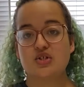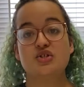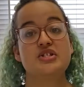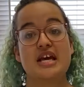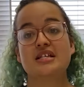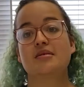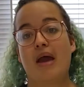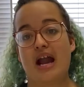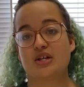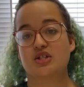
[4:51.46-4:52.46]
take some
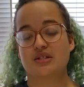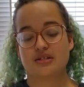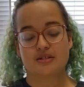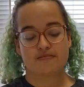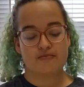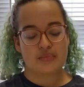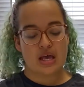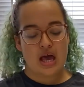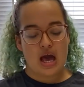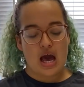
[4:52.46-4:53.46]
actions.
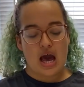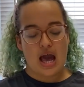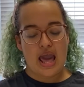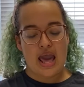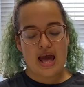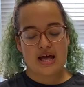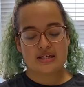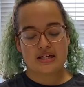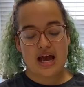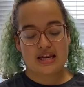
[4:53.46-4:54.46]
And
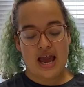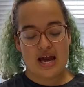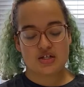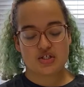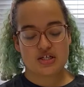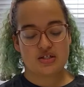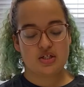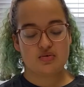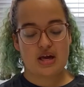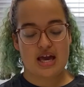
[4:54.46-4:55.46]
an action,
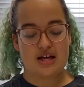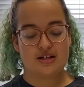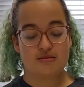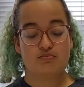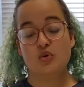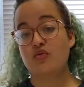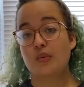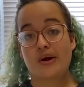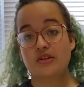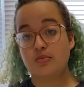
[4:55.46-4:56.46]
you can move
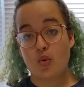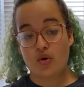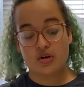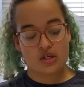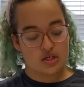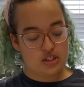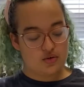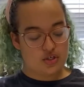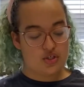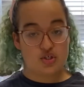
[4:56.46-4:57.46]
around the board. You
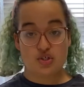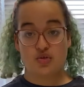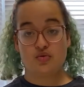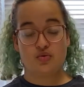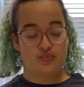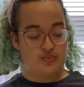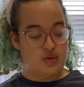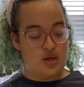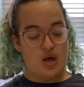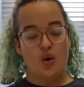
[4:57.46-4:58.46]
can do
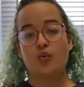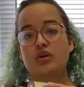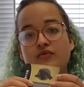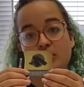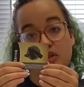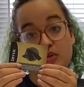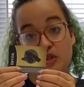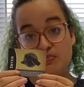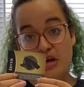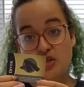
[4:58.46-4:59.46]
one of your little
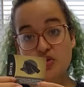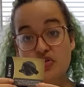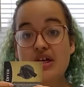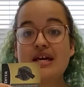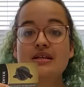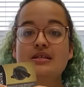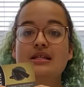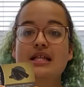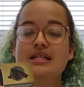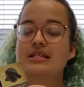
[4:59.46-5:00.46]
special things
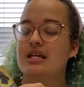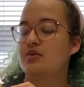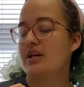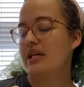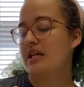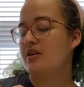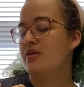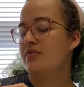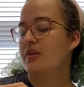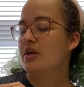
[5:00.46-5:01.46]
that says right here.
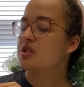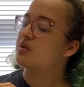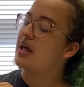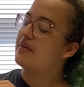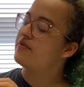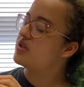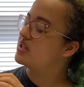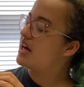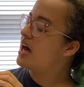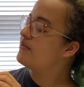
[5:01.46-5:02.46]
So like for the
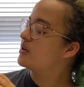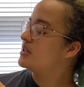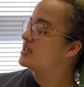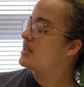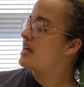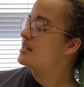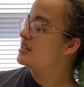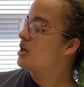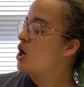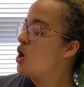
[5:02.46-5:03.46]
diver, it says,
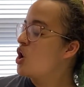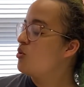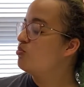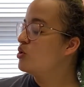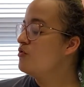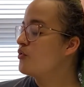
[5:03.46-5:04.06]
move